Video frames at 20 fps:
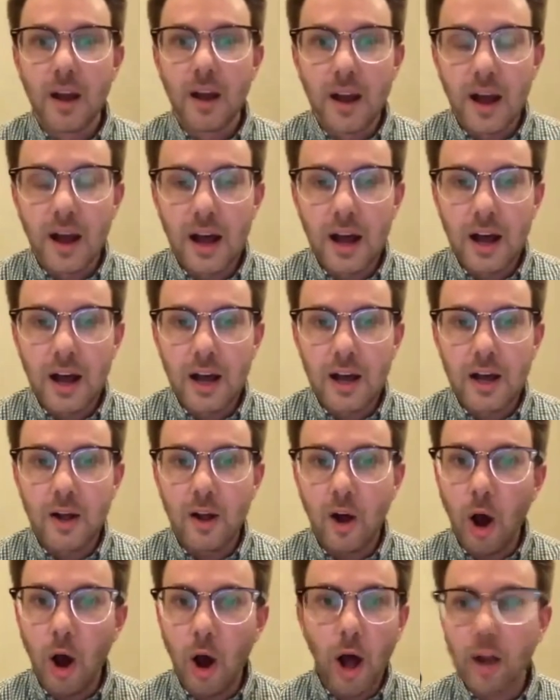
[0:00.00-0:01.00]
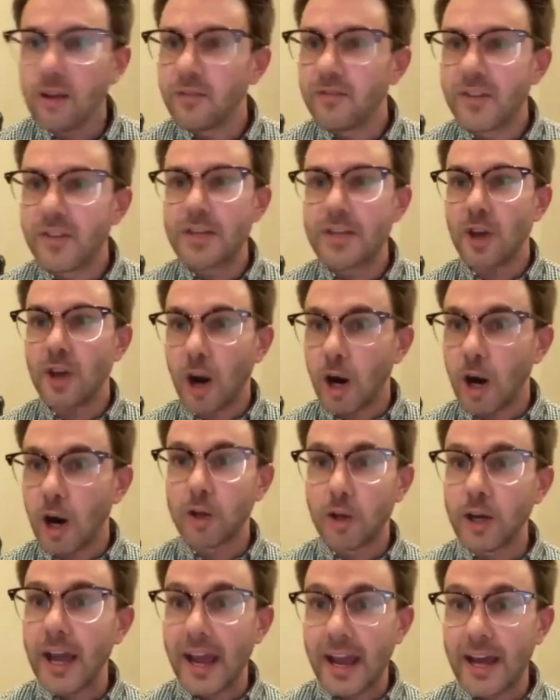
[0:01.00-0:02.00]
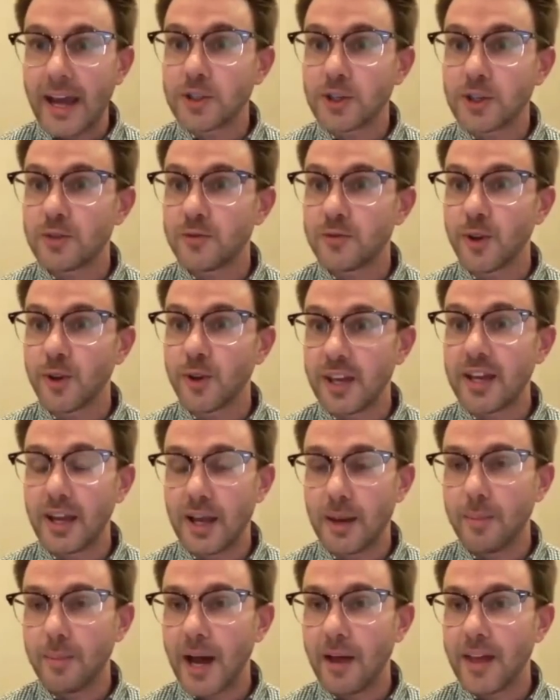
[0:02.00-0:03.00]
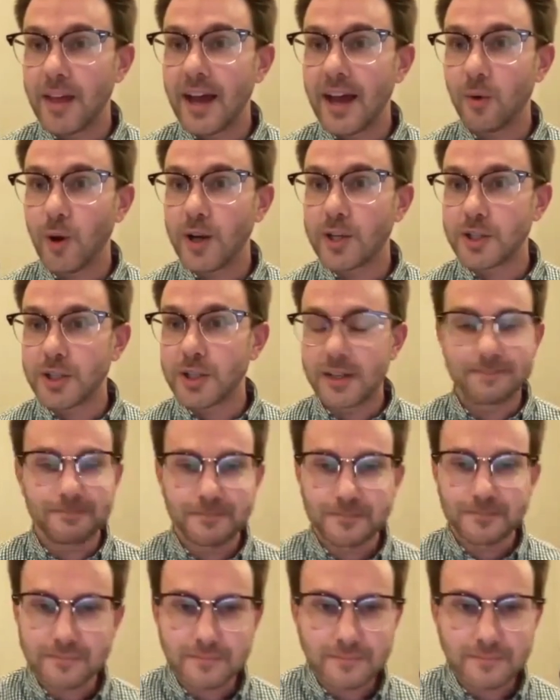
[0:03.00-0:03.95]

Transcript: All of these are good answers for thinking about that question.